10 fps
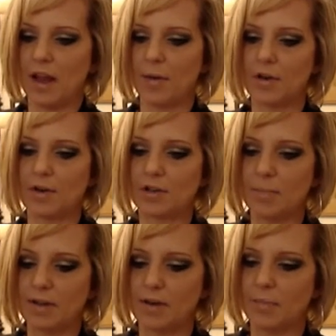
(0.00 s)
I'm going to
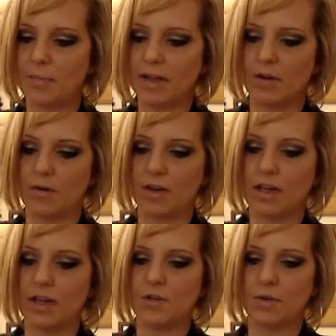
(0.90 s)
drip a little bit on
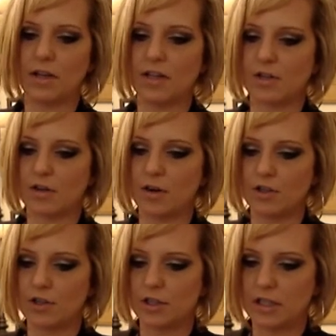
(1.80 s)
each one of these
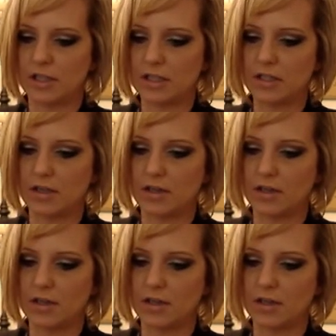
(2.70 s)
cartridges,